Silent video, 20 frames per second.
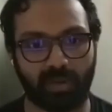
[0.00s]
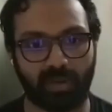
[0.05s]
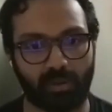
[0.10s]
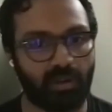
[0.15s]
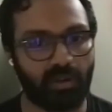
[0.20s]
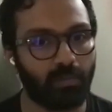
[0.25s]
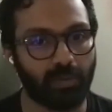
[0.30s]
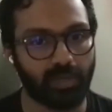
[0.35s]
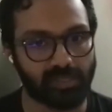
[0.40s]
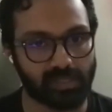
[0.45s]

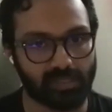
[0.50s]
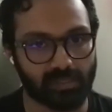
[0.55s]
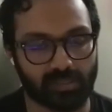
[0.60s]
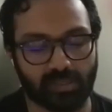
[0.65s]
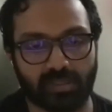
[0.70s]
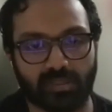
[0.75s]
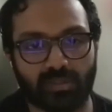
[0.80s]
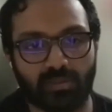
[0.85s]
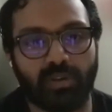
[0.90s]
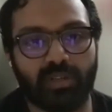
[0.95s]
regular
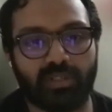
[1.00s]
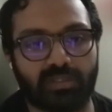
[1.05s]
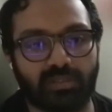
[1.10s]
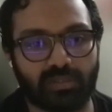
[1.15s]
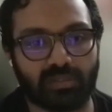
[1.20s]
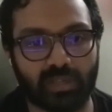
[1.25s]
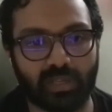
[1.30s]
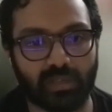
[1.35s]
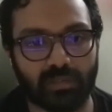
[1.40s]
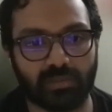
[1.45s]
basis. So
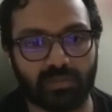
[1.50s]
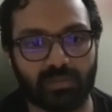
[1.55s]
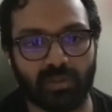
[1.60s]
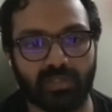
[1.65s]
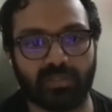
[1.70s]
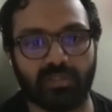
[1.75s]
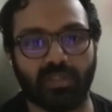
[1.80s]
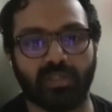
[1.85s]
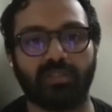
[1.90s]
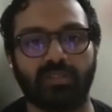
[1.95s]
it's
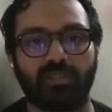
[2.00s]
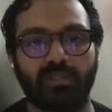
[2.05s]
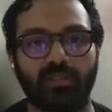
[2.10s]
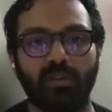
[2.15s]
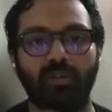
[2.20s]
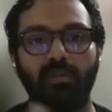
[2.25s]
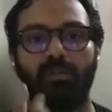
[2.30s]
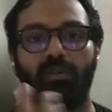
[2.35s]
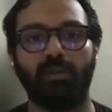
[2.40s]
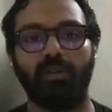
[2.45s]
just
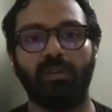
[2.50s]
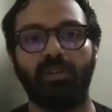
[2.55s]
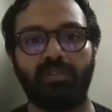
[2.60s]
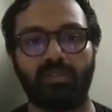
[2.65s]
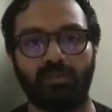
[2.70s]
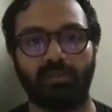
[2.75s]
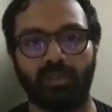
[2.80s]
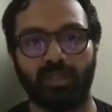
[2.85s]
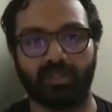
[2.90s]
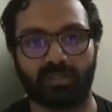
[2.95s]

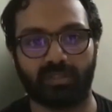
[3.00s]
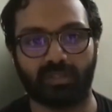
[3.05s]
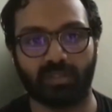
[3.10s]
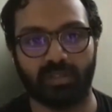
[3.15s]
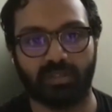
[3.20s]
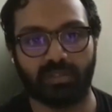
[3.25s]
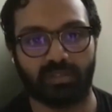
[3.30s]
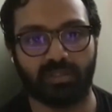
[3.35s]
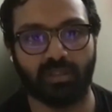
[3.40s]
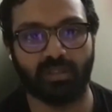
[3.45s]

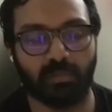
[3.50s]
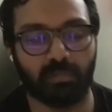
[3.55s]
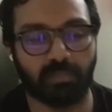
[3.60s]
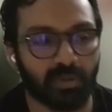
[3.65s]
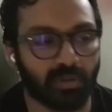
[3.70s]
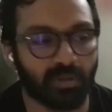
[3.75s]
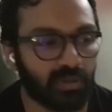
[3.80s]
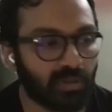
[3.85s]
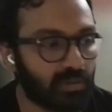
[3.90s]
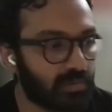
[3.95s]
it's
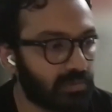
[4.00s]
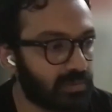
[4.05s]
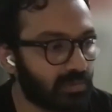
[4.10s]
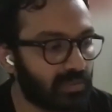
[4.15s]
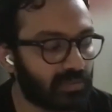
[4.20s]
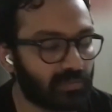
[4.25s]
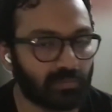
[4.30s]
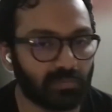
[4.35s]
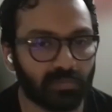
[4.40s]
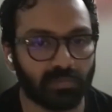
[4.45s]

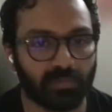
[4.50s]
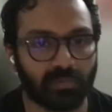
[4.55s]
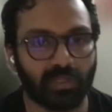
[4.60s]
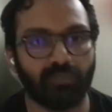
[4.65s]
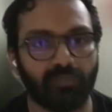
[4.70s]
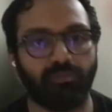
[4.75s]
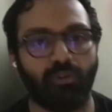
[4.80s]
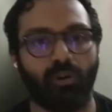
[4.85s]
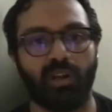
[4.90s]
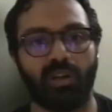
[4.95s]
the
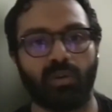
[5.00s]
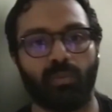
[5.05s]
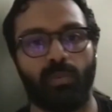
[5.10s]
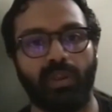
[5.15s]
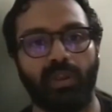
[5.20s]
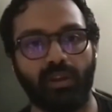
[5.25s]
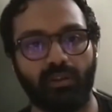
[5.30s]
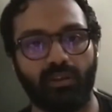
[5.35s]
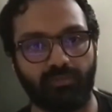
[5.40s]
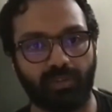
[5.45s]
default
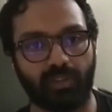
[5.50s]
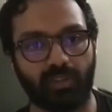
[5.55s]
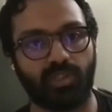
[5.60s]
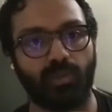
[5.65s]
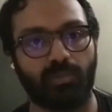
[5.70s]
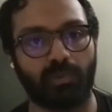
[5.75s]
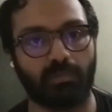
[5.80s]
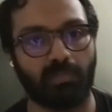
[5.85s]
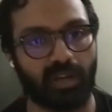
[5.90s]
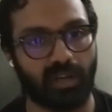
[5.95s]
way of
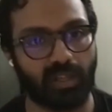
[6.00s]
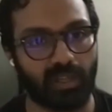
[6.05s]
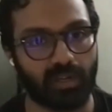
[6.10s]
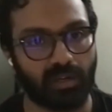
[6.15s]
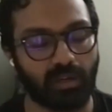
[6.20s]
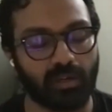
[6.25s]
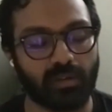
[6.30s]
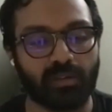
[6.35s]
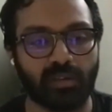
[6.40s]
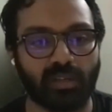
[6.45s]
consuming media,
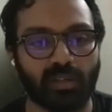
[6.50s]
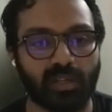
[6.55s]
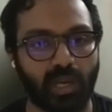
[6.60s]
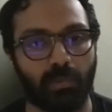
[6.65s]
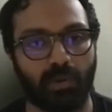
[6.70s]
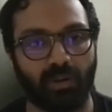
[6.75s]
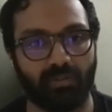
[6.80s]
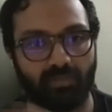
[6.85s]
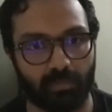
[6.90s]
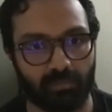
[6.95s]
right?
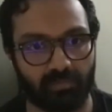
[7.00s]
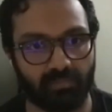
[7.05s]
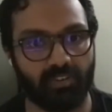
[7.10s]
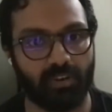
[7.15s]
Apart from